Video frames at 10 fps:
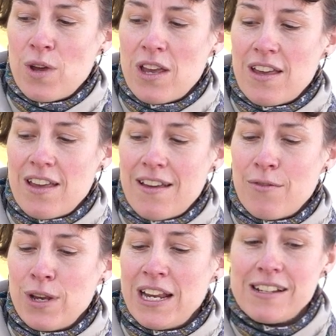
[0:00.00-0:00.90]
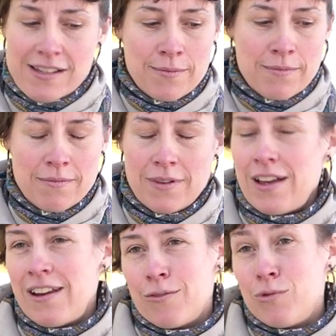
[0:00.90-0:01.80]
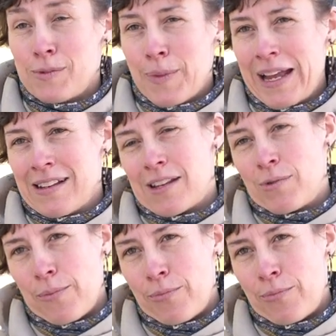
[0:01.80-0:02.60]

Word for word: we, we needed some another wall to paint, so we